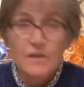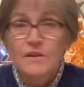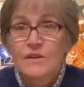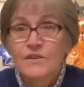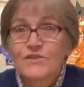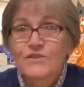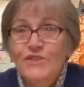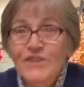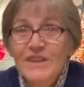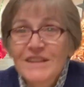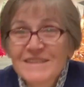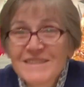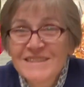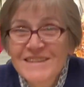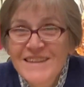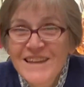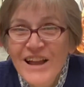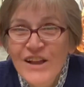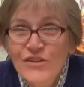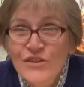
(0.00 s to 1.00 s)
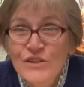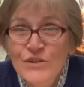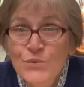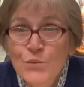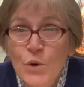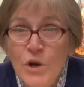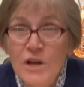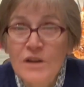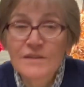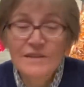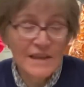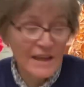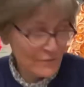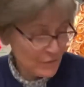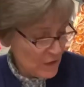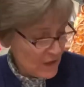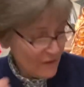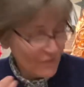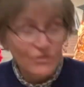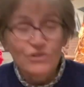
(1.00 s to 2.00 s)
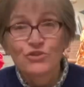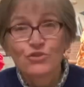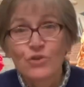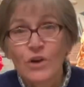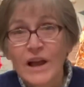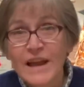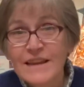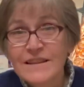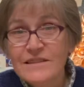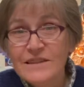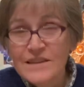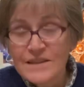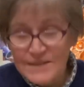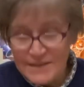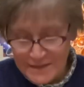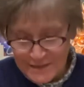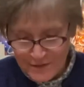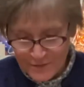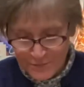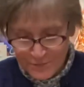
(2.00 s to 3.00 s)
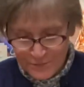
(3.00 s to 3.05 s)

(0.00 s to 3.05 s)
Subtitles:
So let's see how this works. Have you ever tried this?